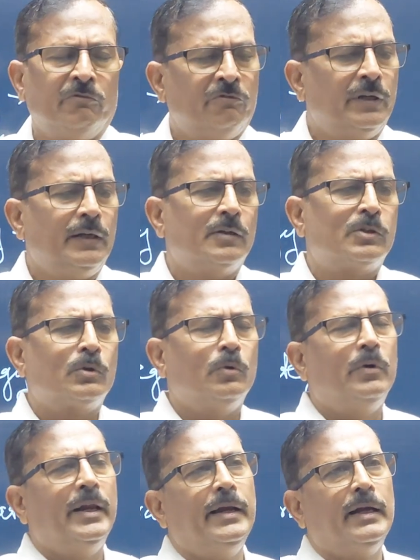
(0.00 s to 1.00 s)
various
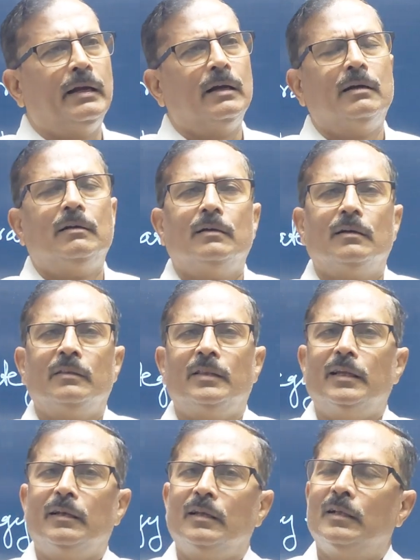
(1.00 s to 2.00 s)
scoring,
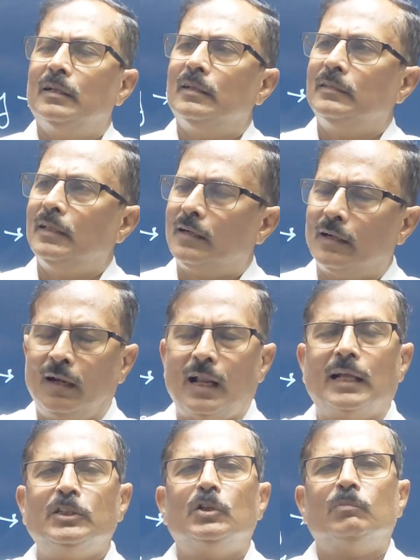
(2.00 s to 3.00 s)
then there are
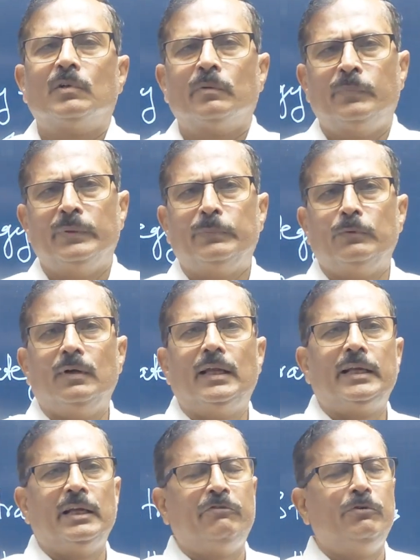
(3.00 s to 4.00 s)
large number of people,
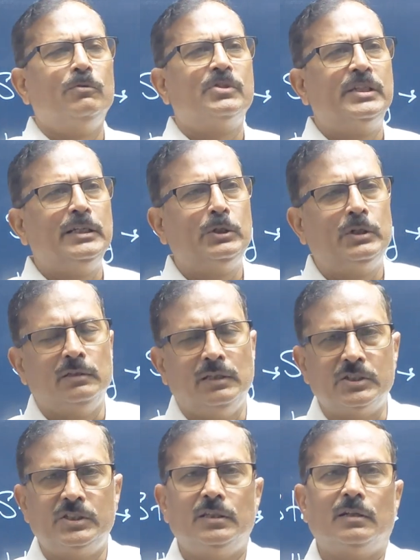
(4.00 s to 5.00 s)
like if you see
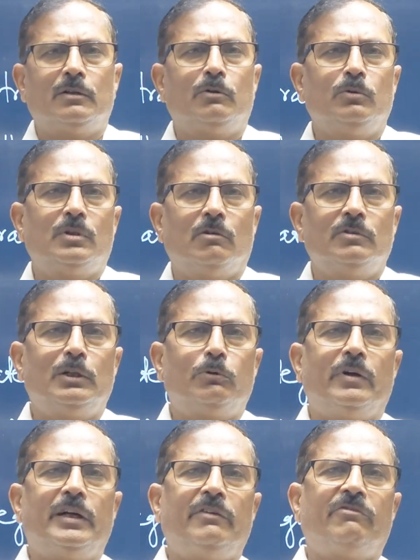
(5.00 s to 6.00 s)
this year
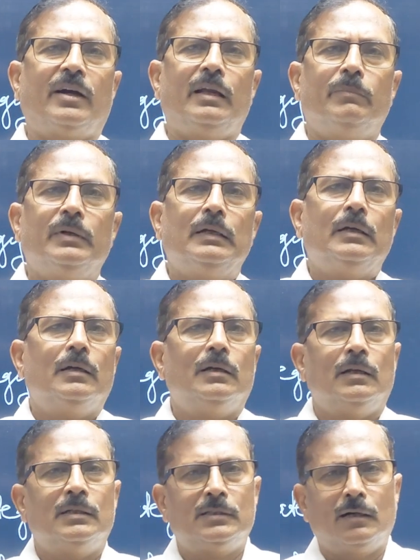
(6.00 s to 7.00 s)
2025
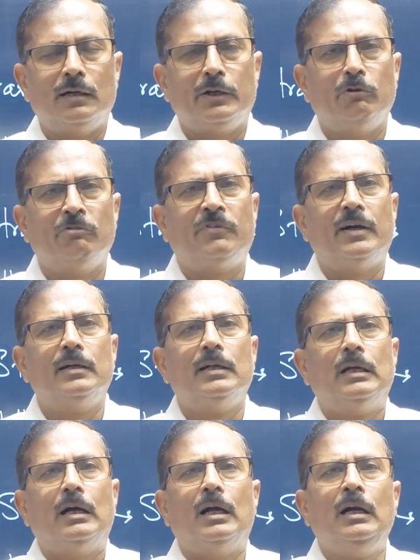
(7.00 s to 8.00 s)
result, you will find
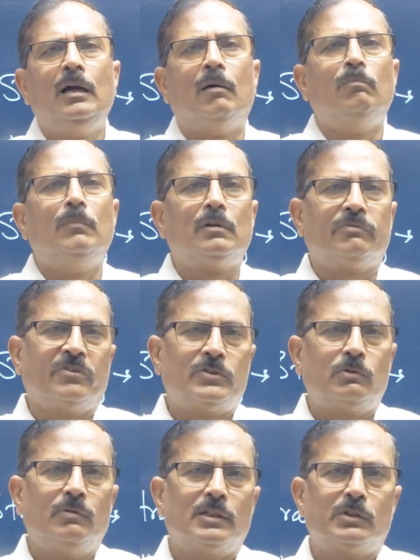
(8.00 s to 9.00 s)
a number of
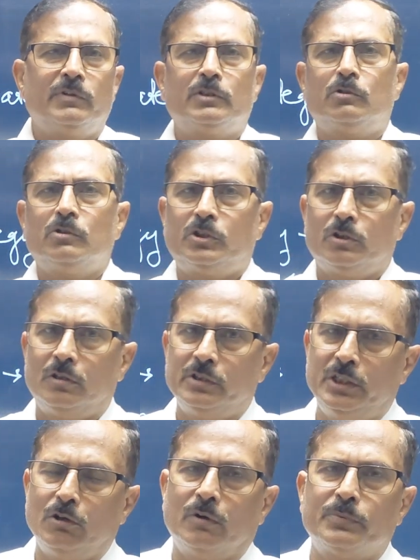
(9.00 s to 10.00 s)
students with
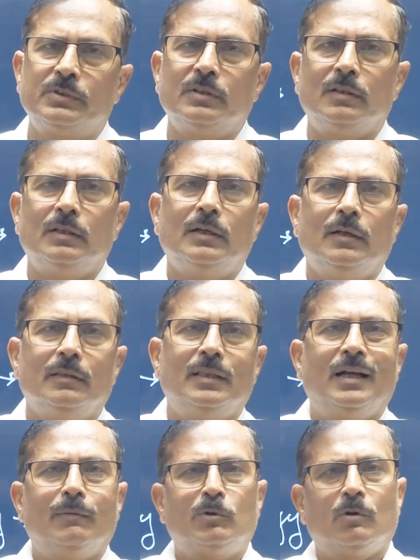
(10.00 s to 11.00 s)
sociology optional,
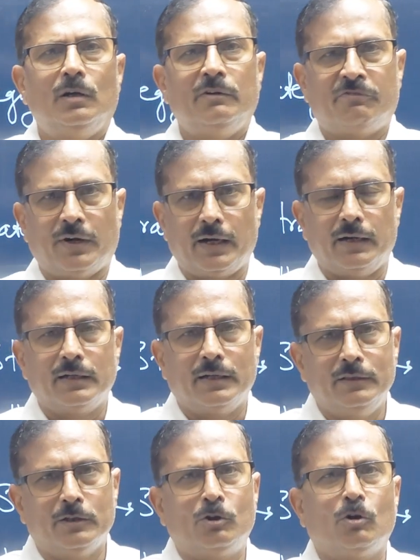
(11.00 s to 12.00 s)
they have qualified.
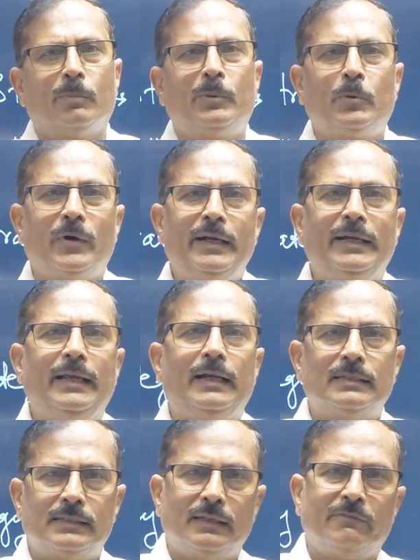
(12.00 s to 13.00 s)
In the top 20
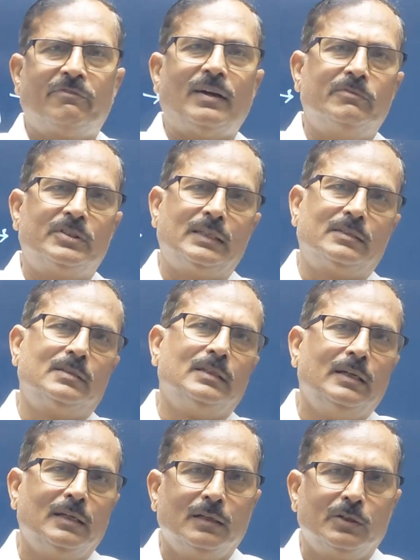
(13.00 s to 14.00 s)
itself,
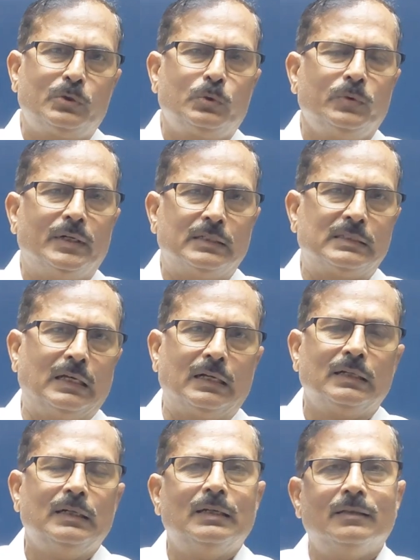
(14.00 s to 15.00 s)
5-6 students
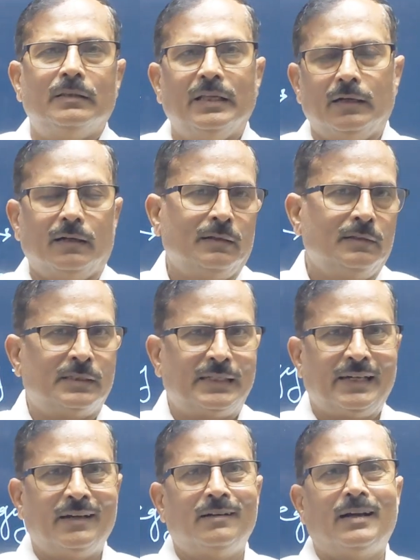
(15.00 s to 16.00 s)
are there. The
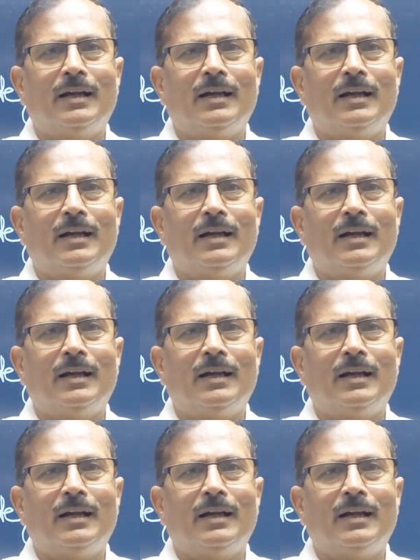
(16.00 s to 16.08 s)
second